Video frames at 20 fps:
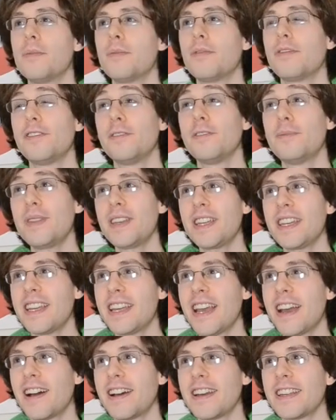For
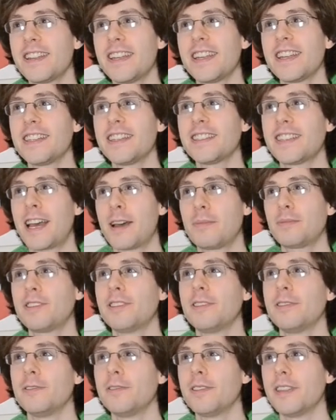me, I think it's
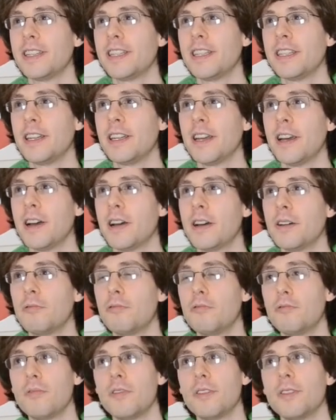absolutely
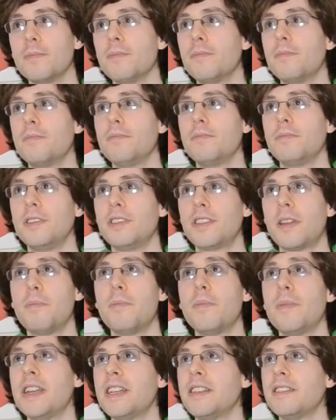all the just
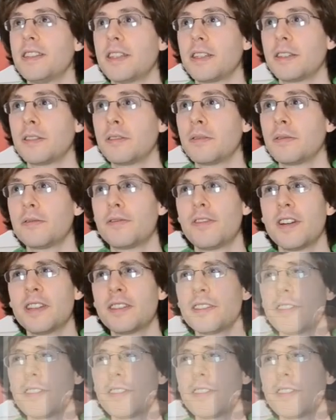amazing friends